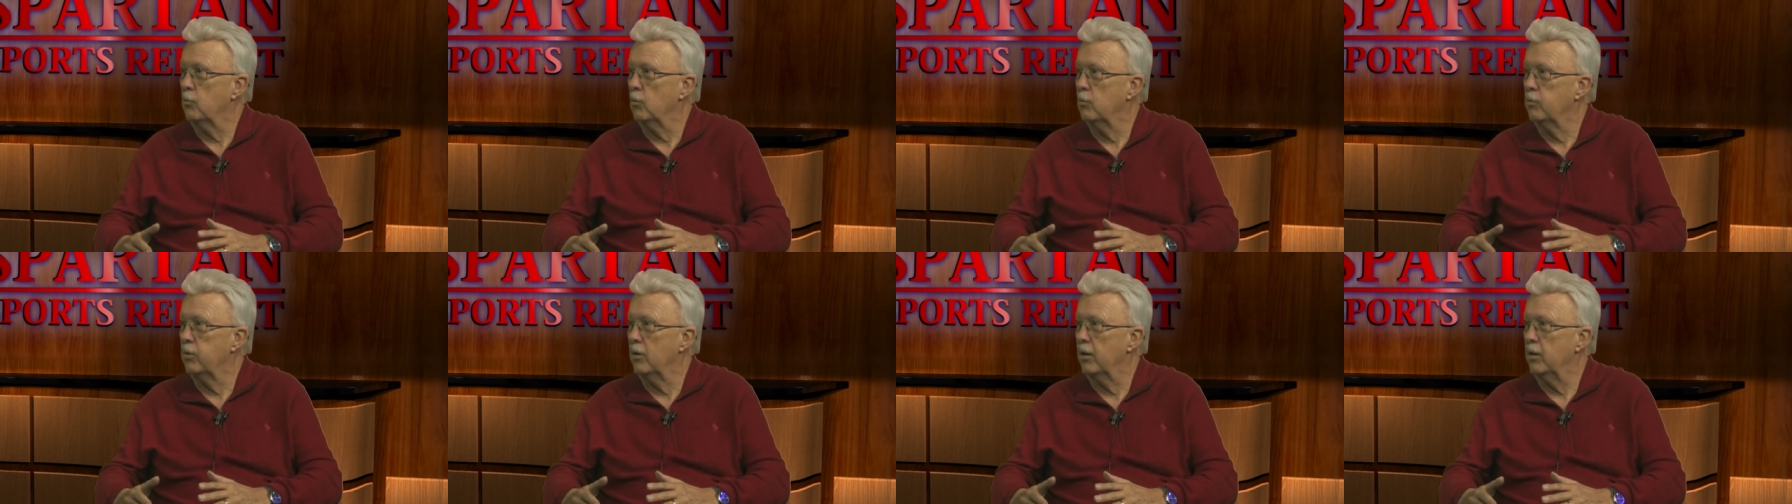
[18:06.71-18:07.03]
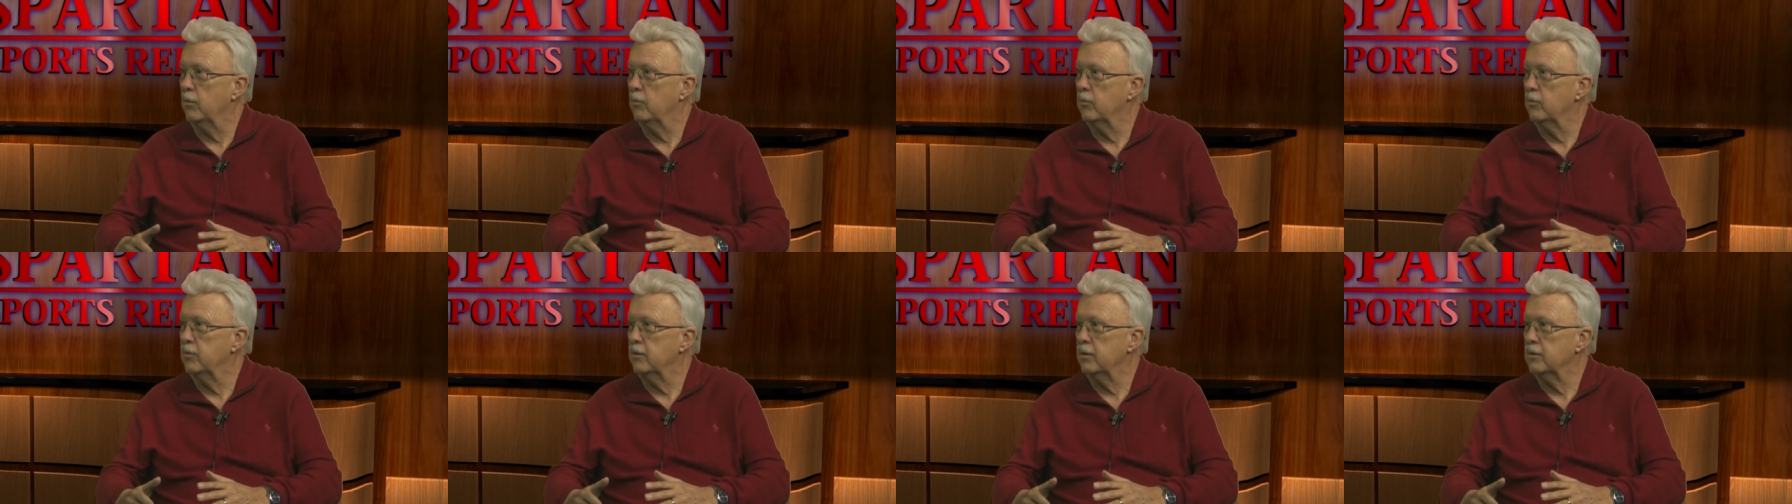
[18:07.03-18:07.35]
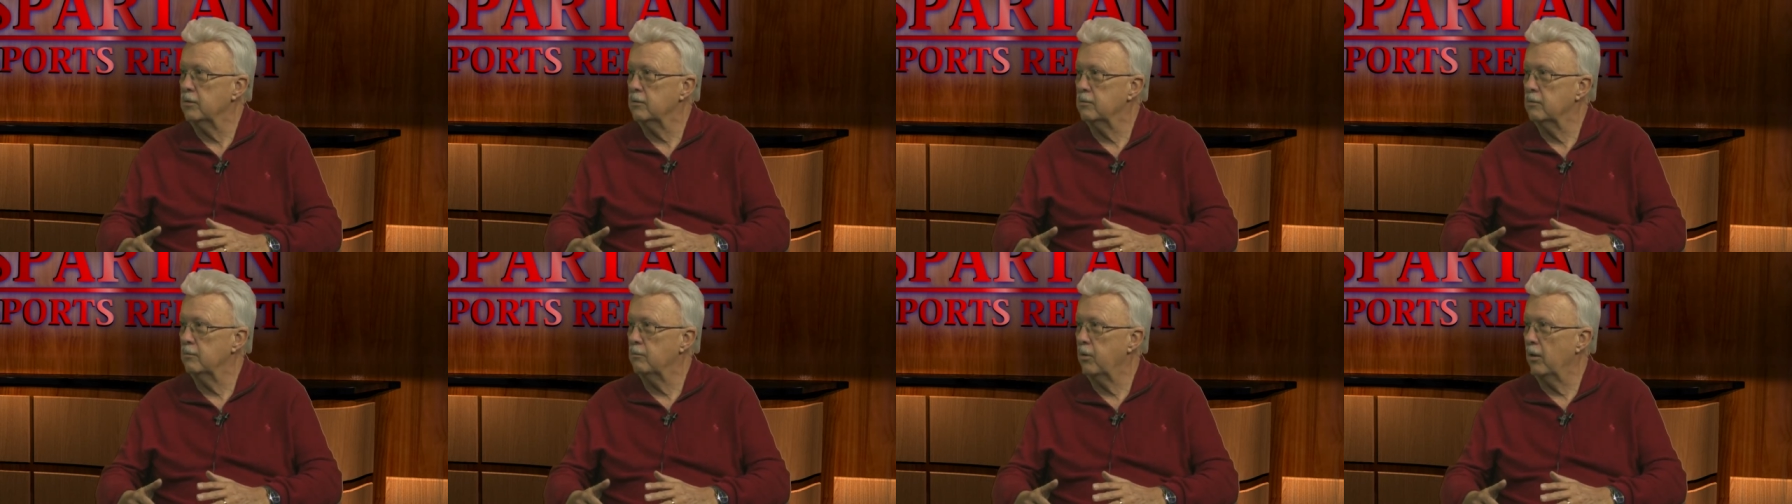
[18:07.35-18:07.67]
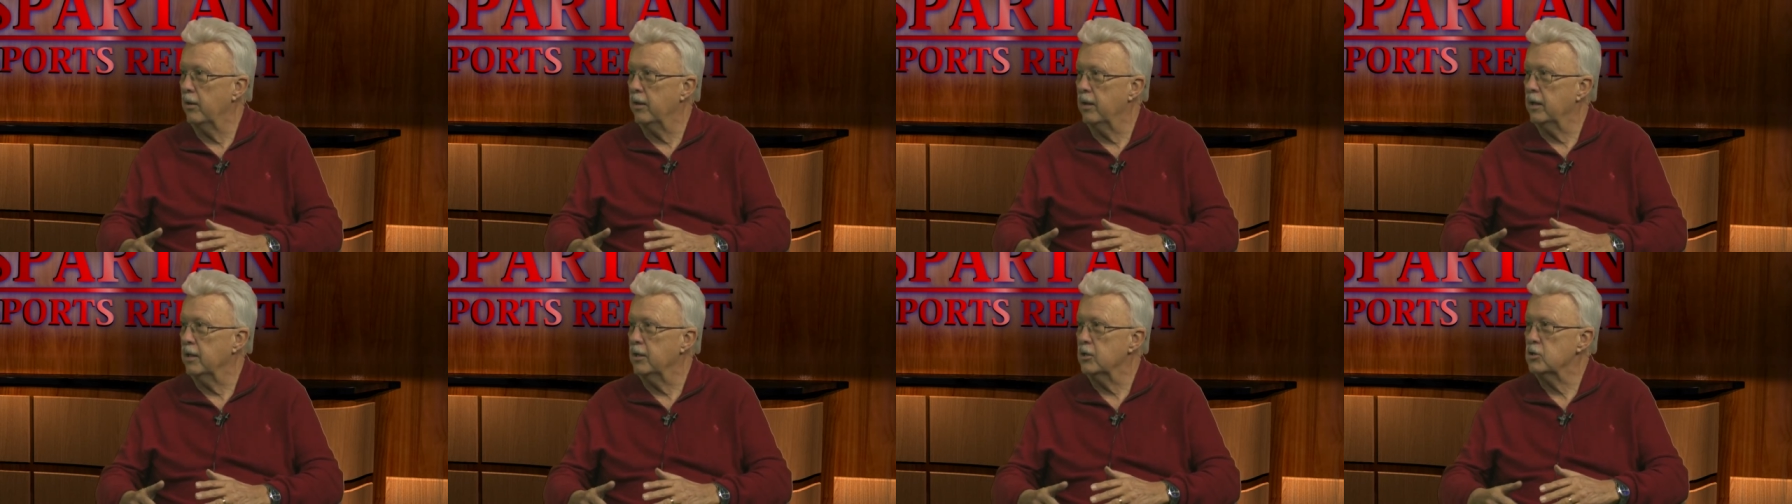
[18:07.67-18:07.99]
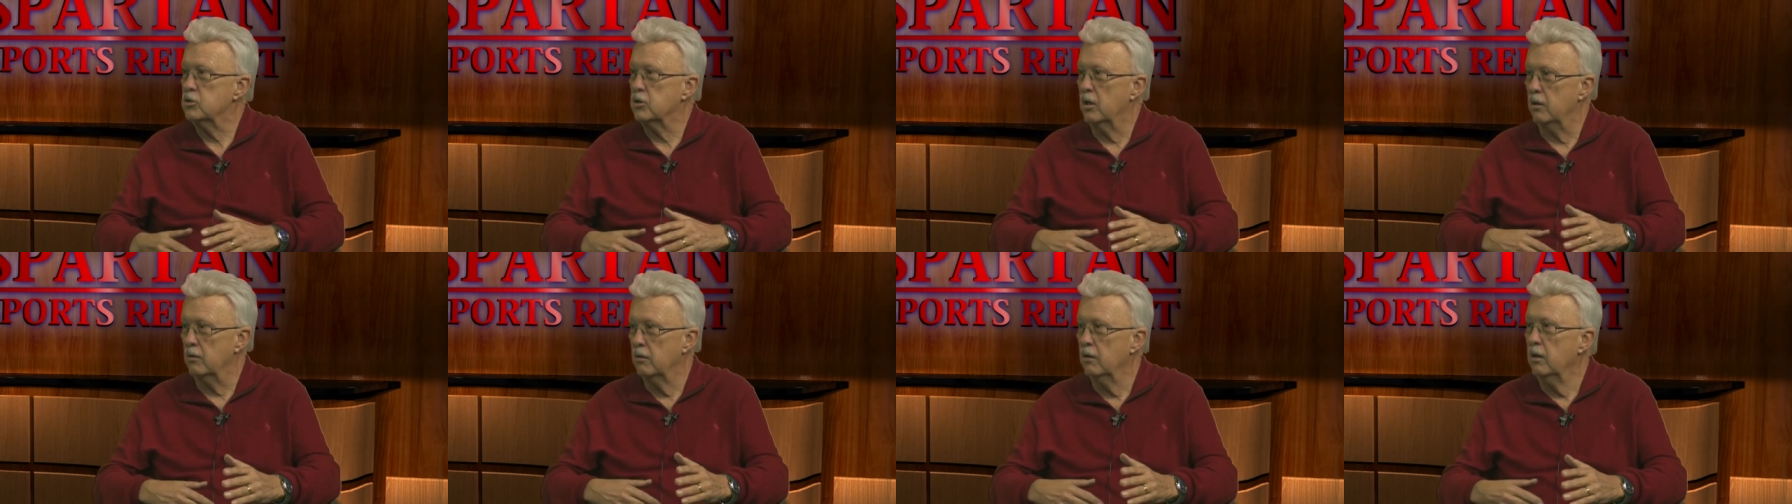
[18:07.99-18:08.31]
were playing with playing
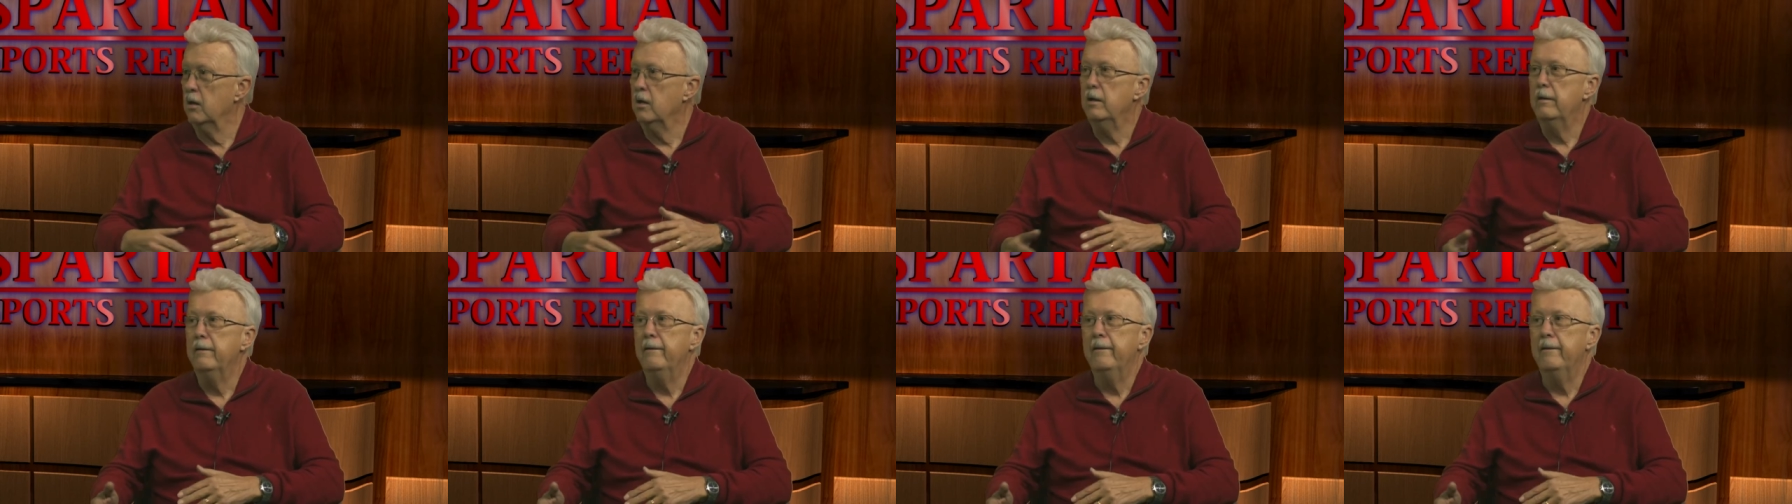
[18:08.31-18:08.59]
each other.